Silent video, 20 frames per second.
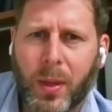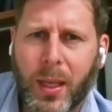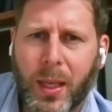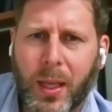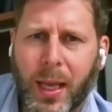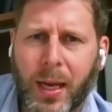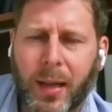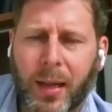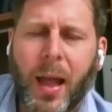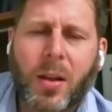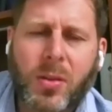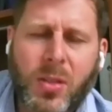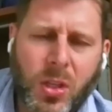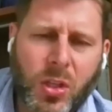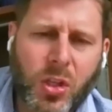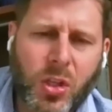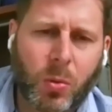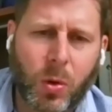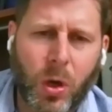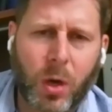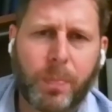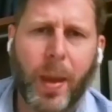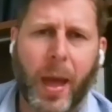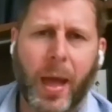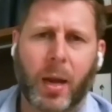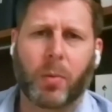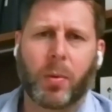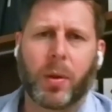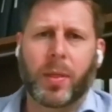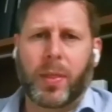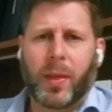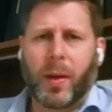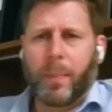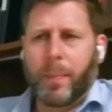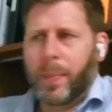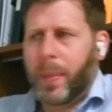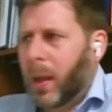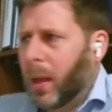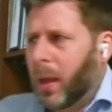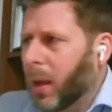it allows us to work better with them.
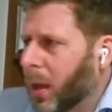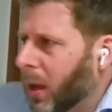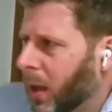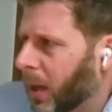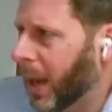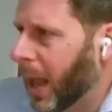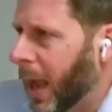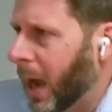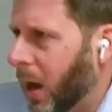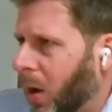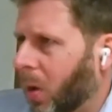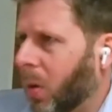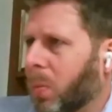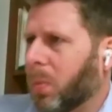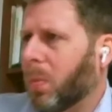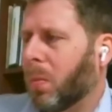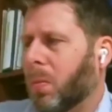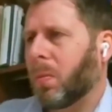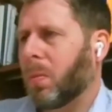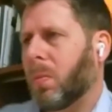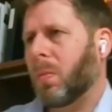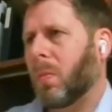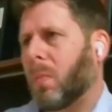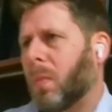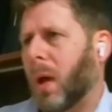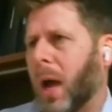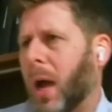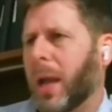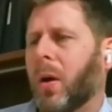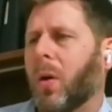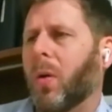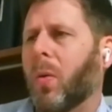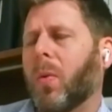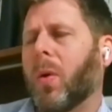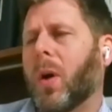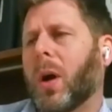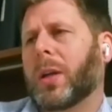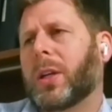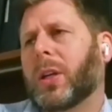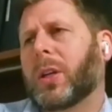Now, I don't
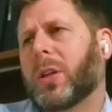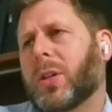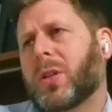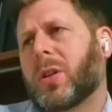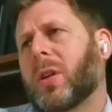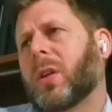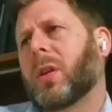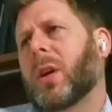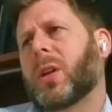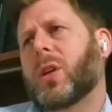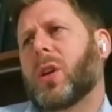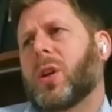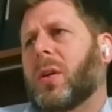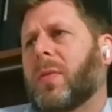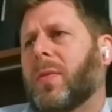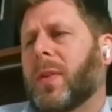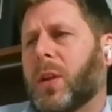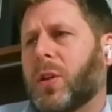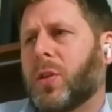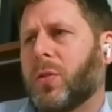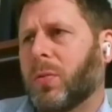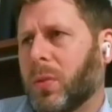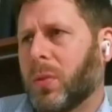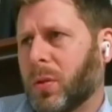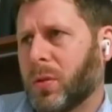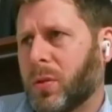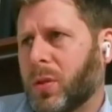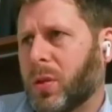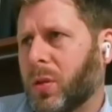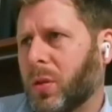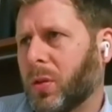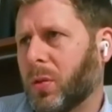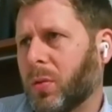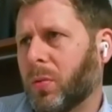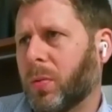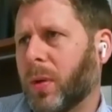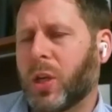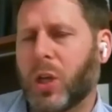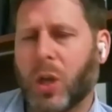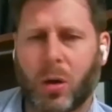want to discourage individuals to
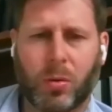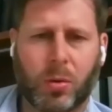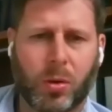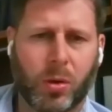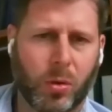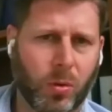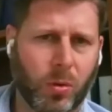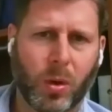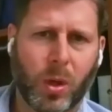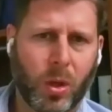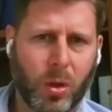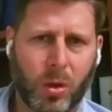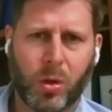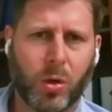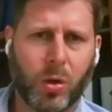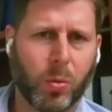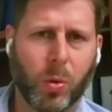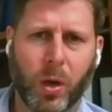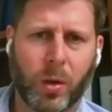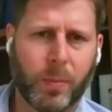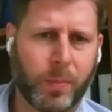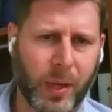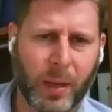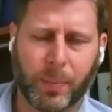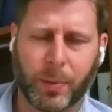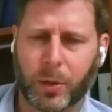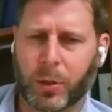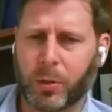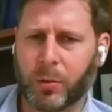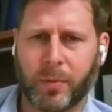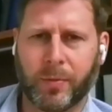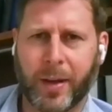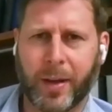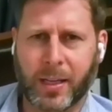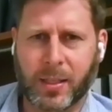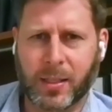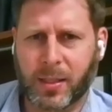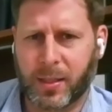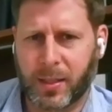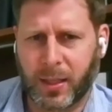reach out who wouldn't be able to
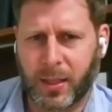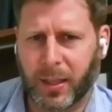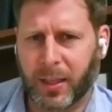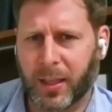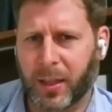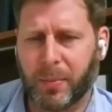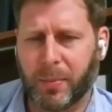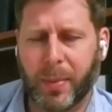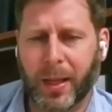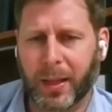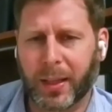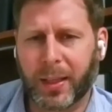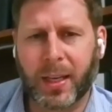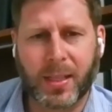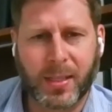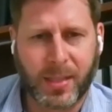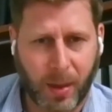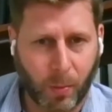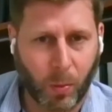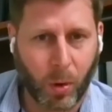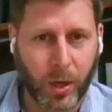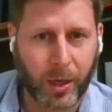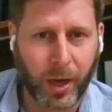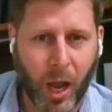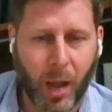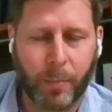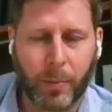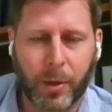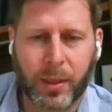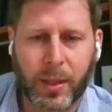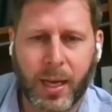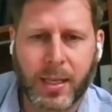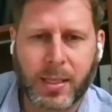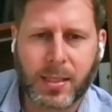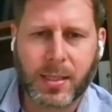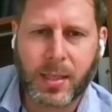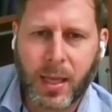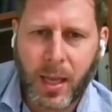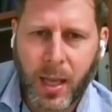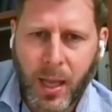invest into the millions at one time with
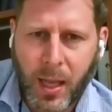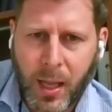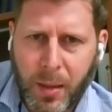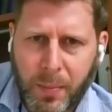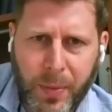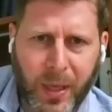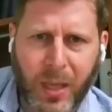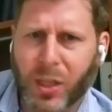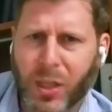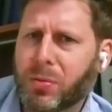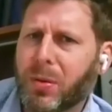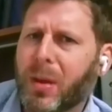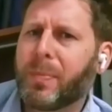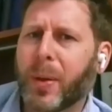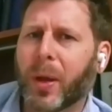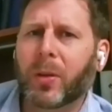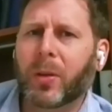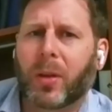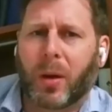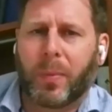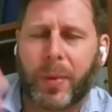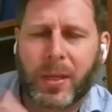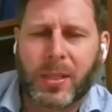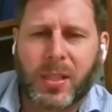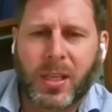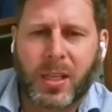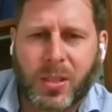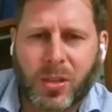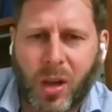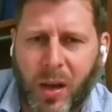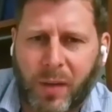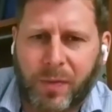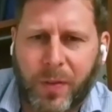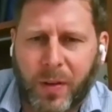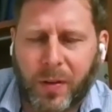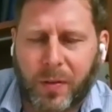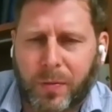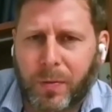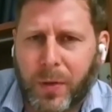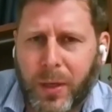us, because we built our business off
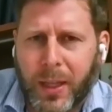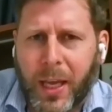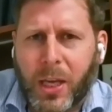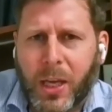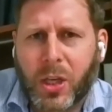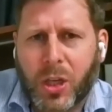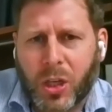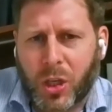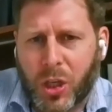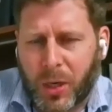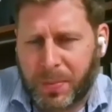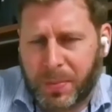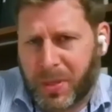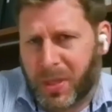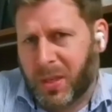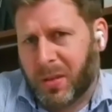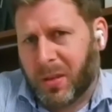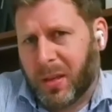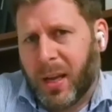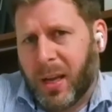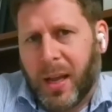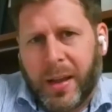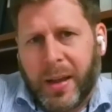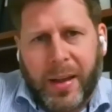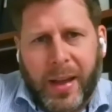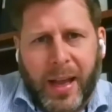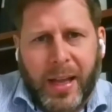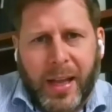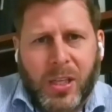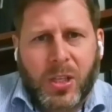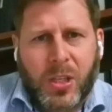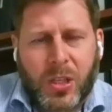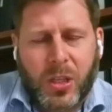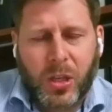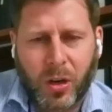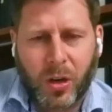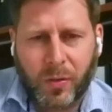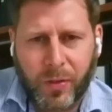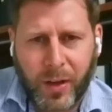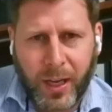of relationships and
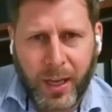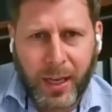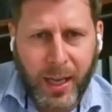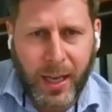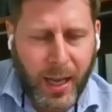serving